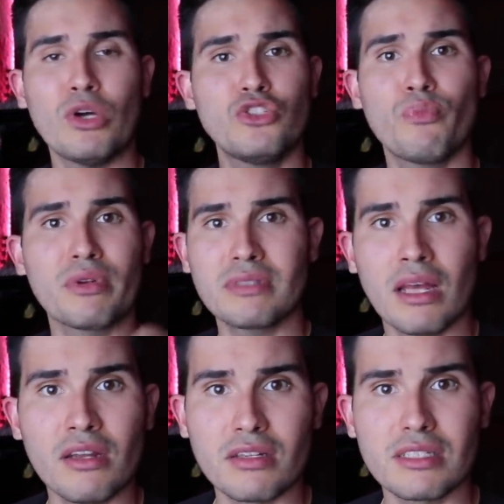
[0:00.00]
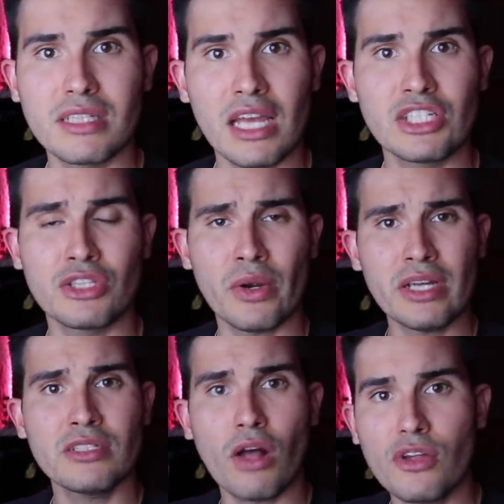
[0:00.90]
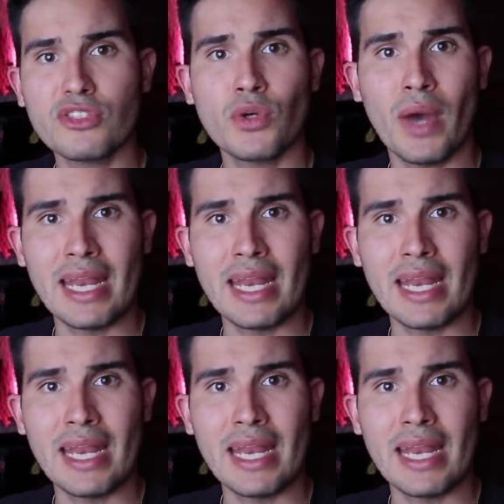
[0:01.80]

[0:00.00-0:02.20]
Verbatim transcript: what you present on stage there is also